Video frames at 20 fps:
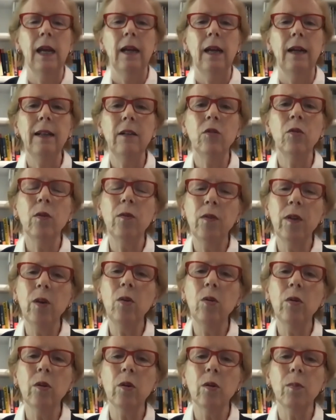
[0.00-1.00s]
Let's
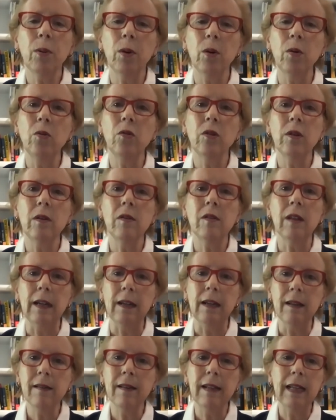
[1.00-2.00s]
review their approaches to
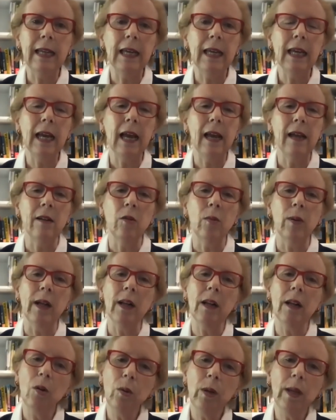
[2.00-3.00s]
listening and to
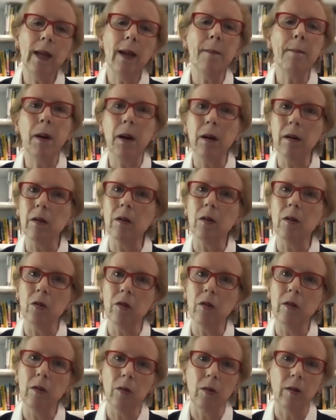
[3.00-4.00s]
including partners
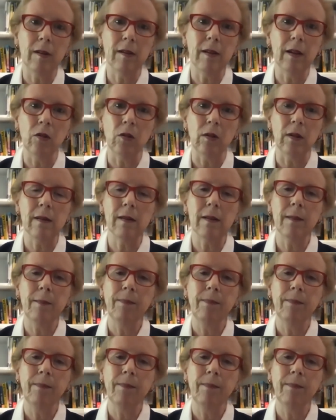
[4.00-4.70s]
in their decisions.